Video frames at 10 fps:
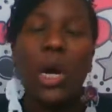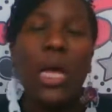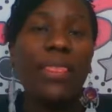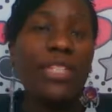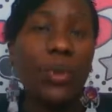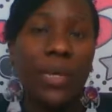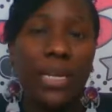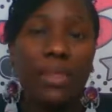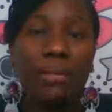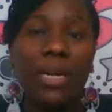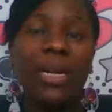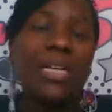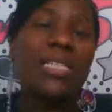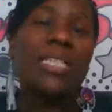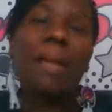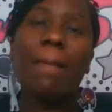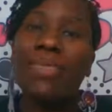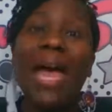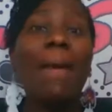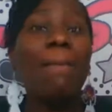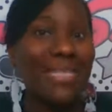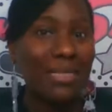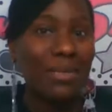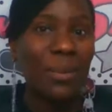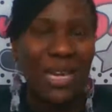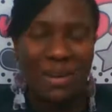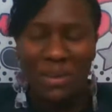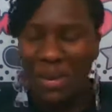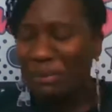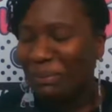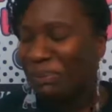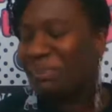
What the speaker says: on the 20th because I missed my email.